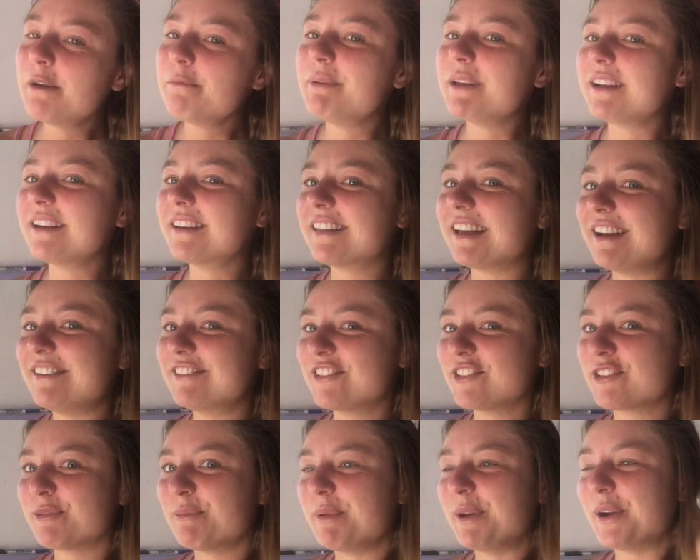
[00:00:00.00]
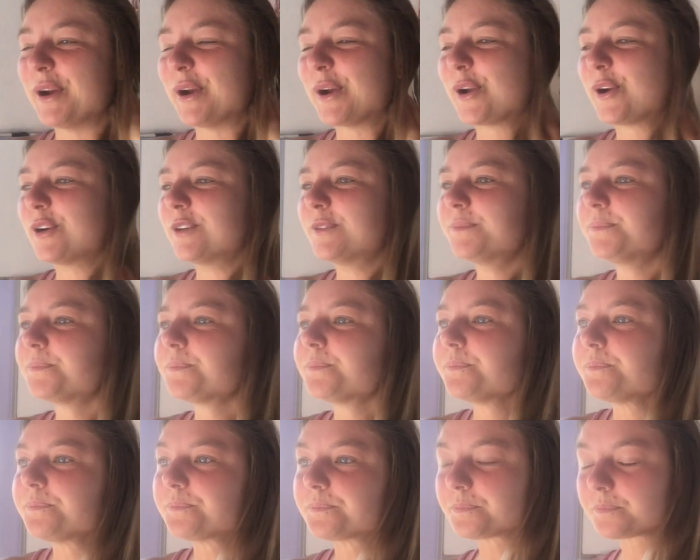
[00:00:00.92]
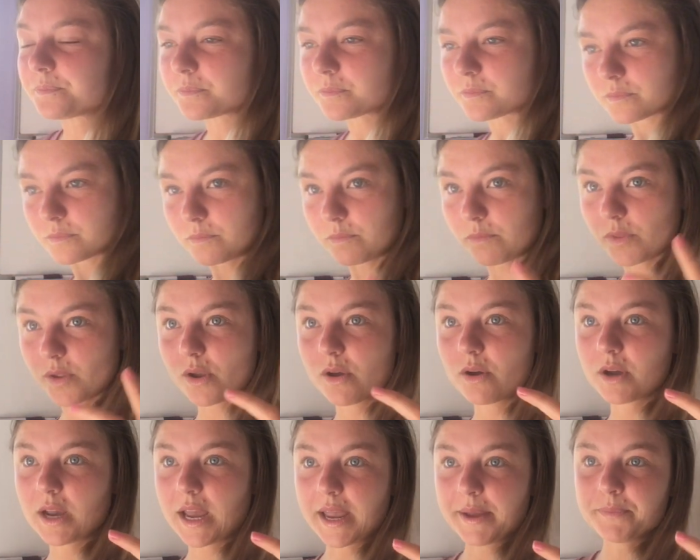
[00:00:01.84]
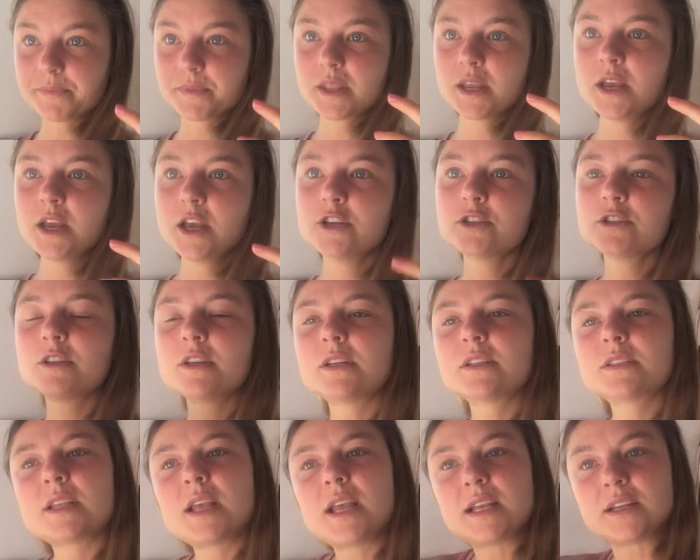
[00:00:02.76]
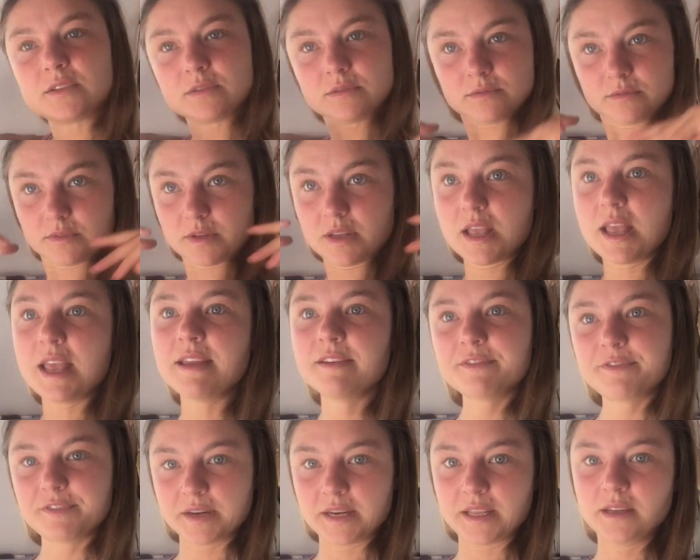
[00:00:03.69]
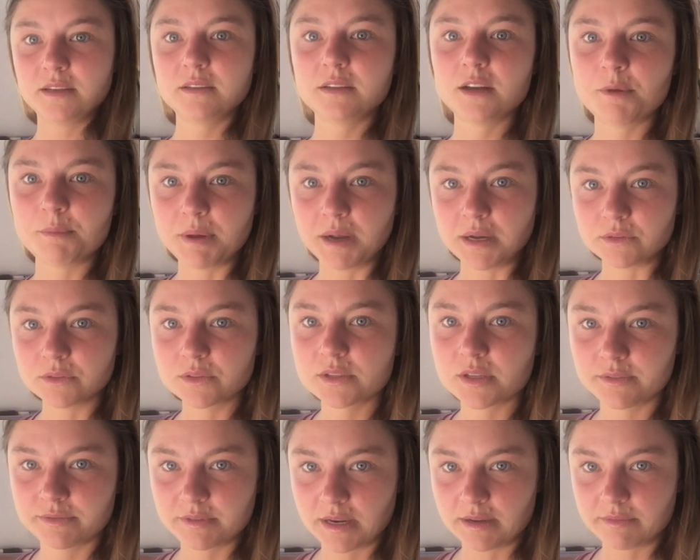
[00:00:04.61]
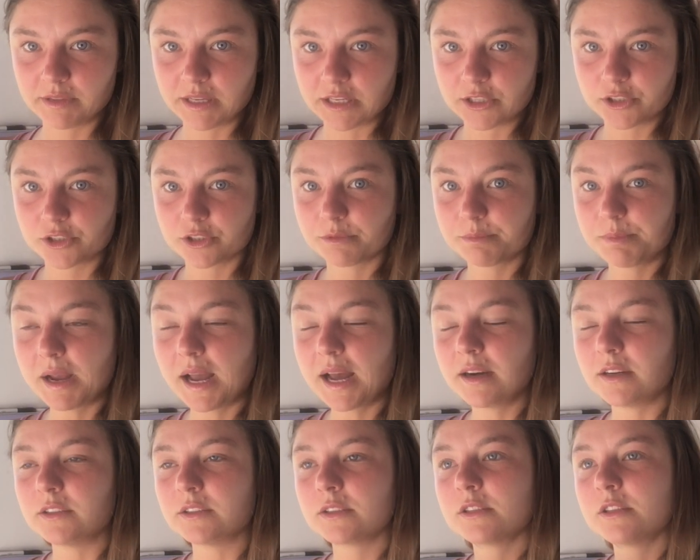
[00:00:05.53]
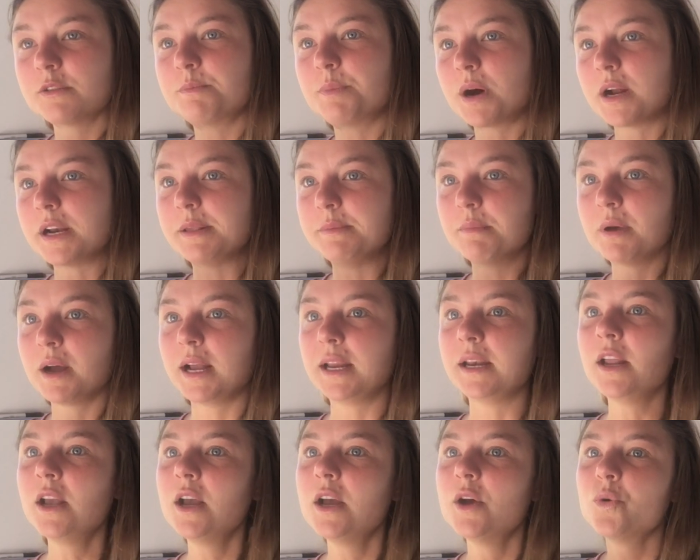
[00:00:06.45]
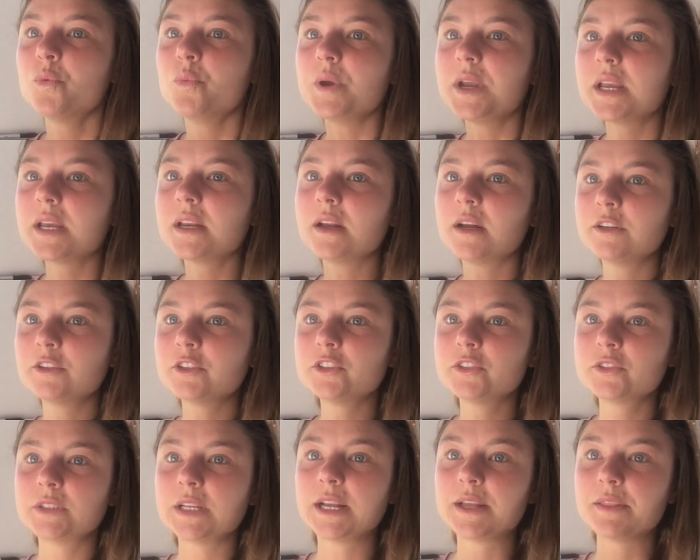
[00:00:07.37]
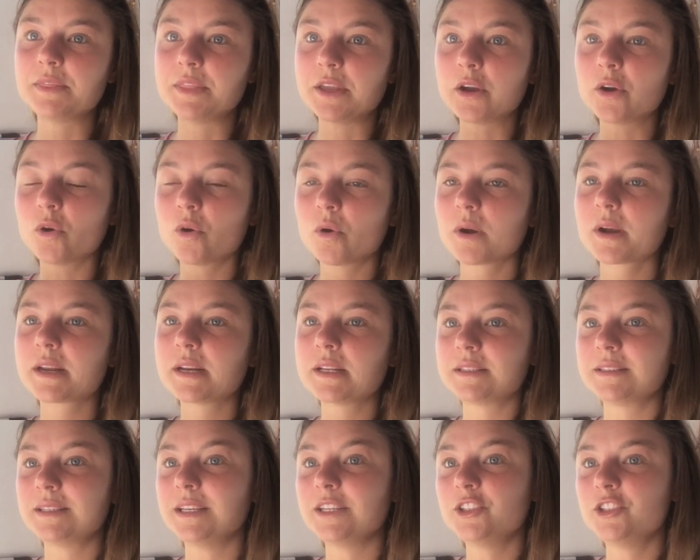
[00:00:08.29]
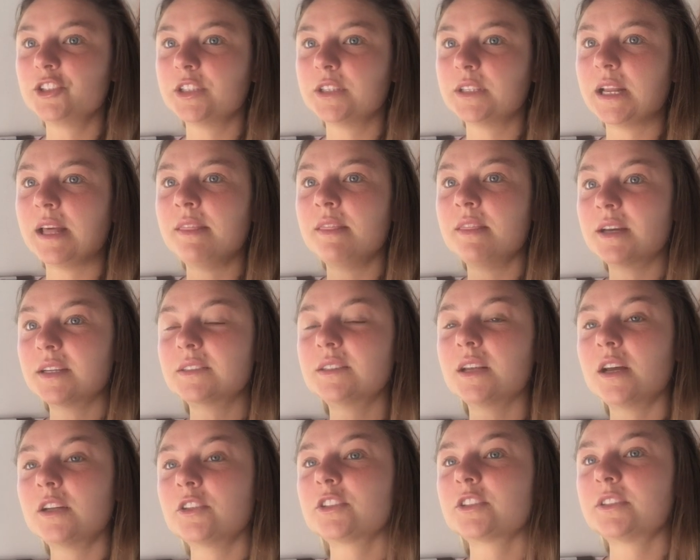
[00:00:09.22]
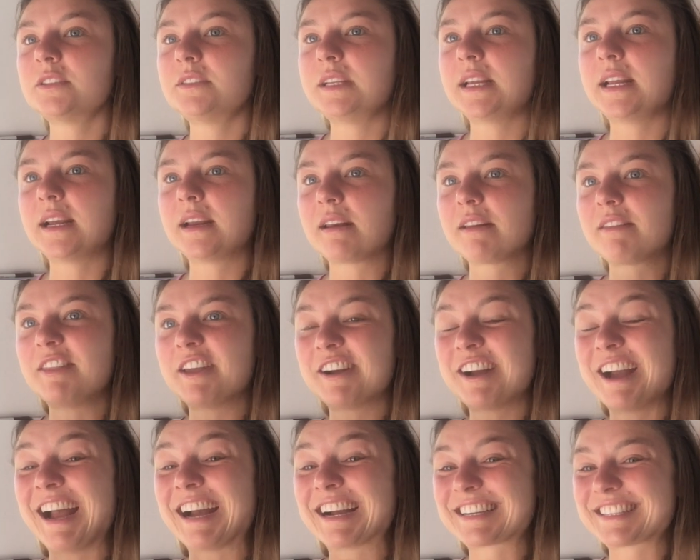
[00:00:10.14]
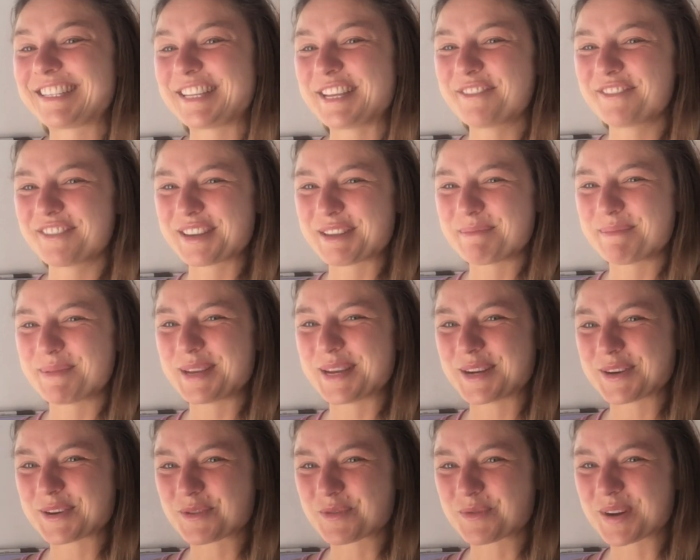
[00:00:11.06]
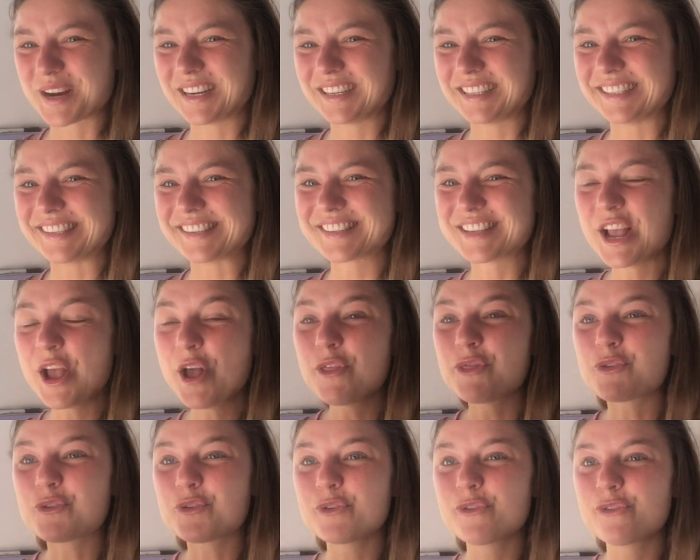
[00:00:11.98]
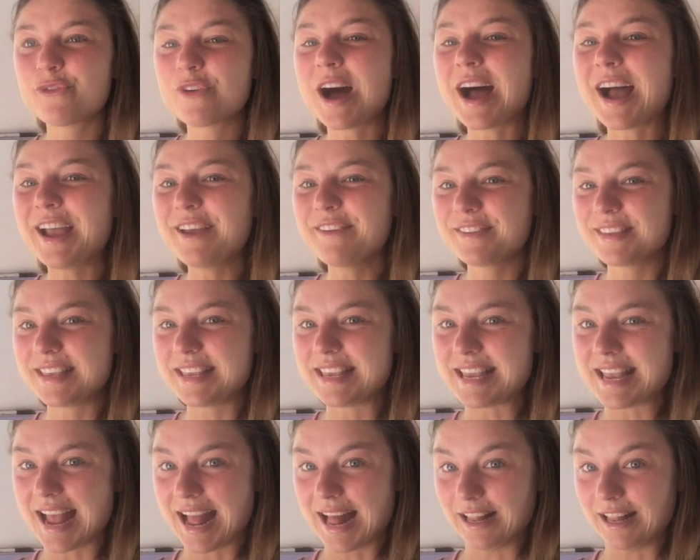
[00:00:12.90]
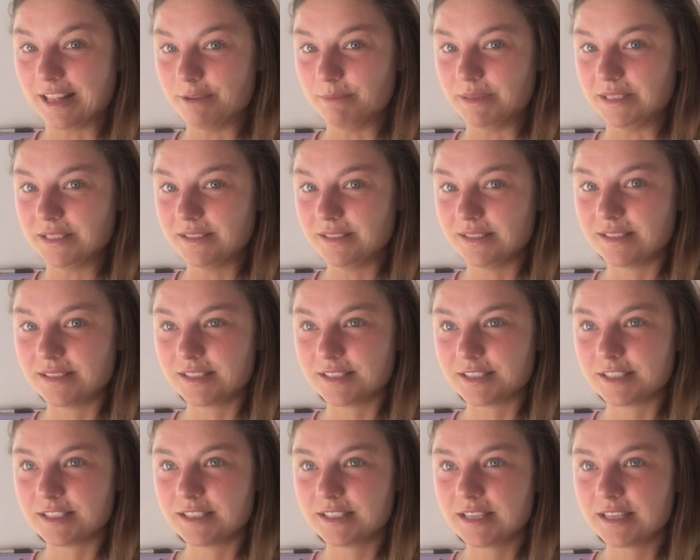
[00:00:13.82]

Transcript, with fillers: Being alive is a miracle. Okay? So there's like infinite amounts of navigational patterns in the body mind, we can understand their organization and thus understand their activity beyond awareness through five key elements.